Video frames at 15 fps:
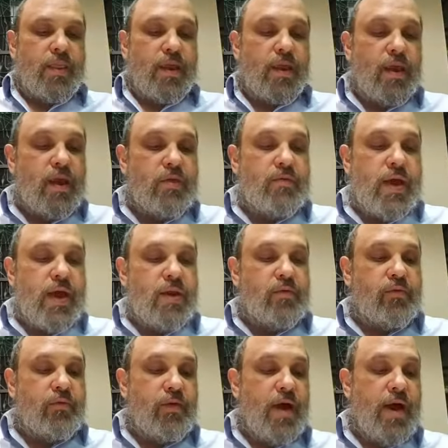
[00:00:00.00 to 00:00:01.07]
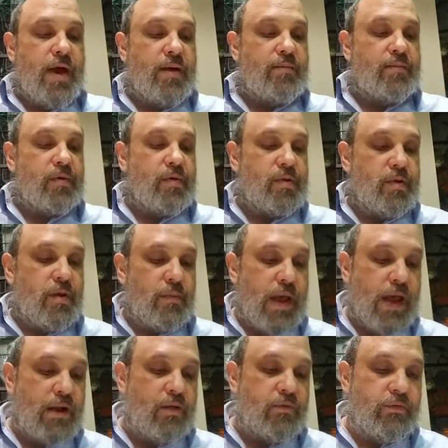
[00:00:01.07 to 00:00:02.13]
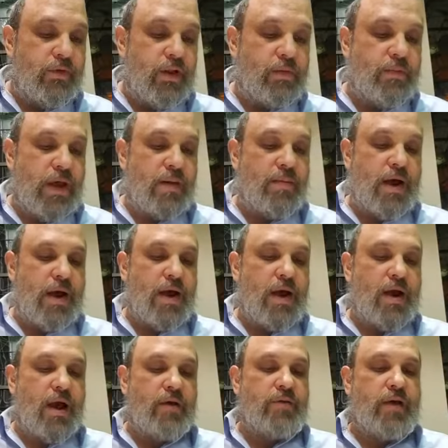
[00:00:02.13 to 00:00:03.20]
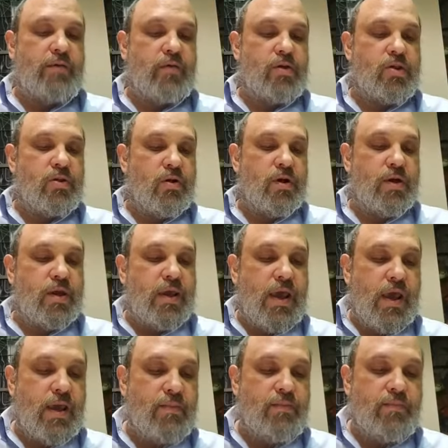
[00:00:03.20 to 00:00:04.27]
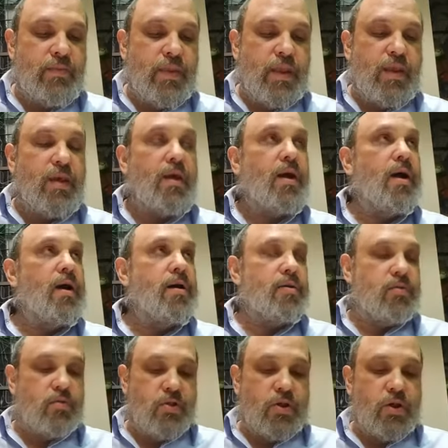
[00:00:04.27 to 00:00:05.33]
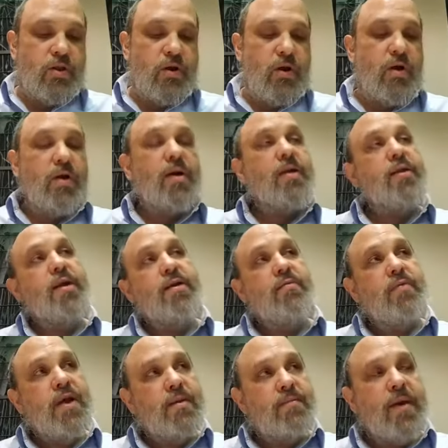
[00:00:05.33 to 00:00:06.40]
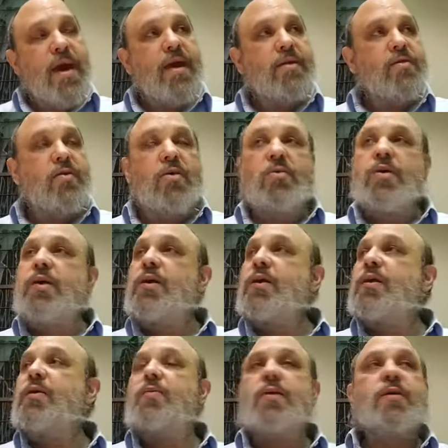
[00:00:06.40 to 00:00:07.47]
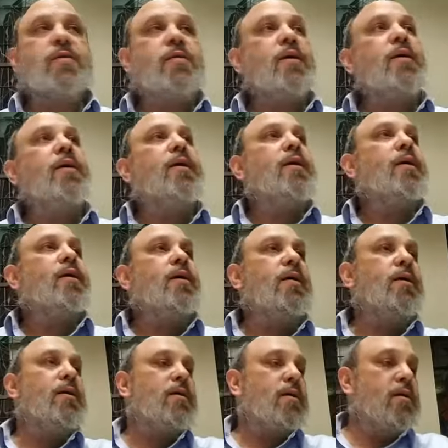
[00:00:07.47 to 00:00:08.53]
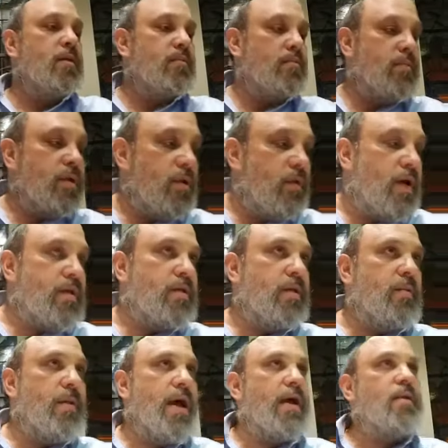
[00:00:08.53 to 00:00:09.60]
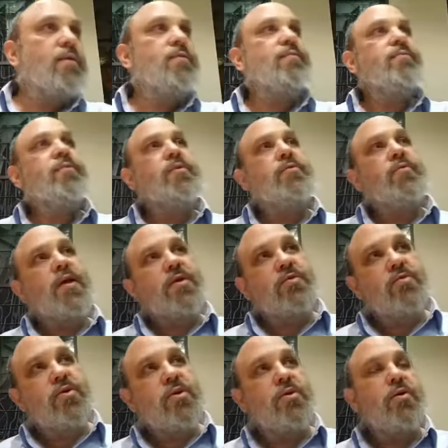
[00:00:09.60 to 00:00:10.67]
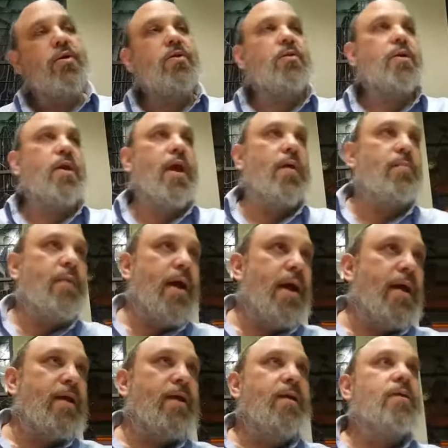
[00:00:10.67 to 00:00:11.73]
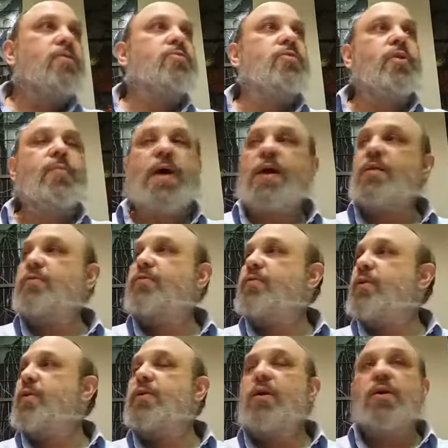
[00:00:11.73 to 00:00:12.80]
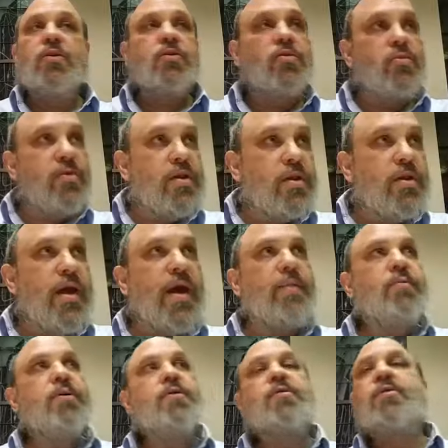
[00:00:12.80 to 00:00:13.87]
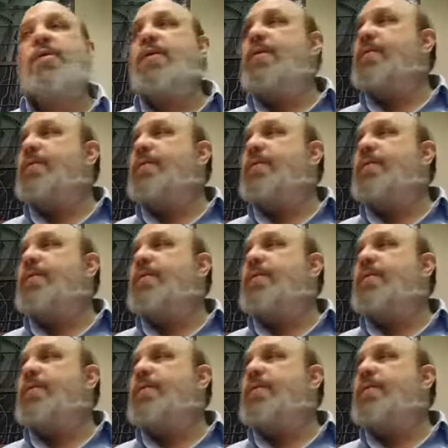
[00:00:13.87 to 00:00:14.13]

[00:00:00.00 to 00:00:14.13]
He ran from the battlefield, and he came uh, to Shiloh, and then he ran back. So he, he was he, he, he was in the battle, ran to Shiloh, came back to the battlefield, took the tablets,